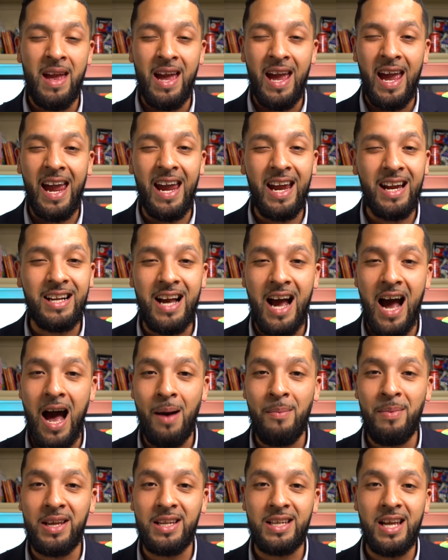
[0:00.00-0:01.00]
And
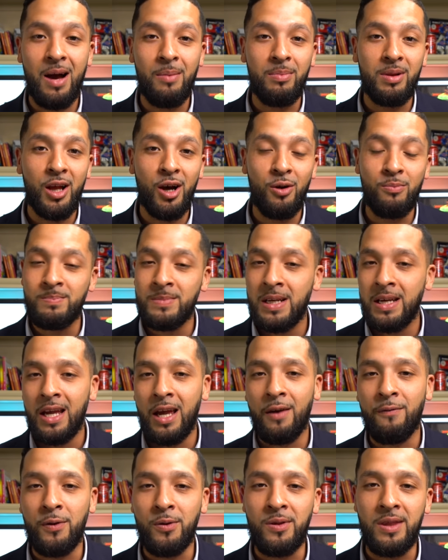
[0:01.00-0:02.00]
comment down below
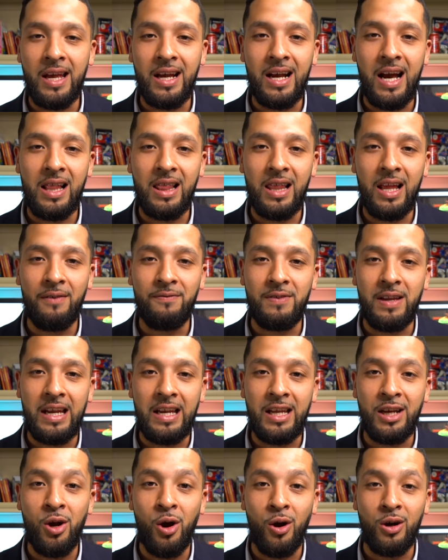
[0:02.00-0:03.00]
if you think I left
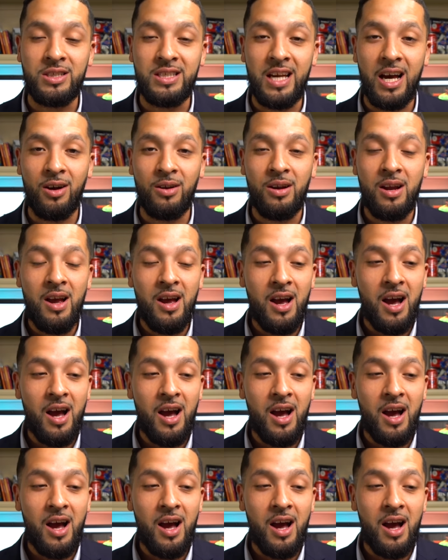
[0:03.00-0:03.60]
any cards out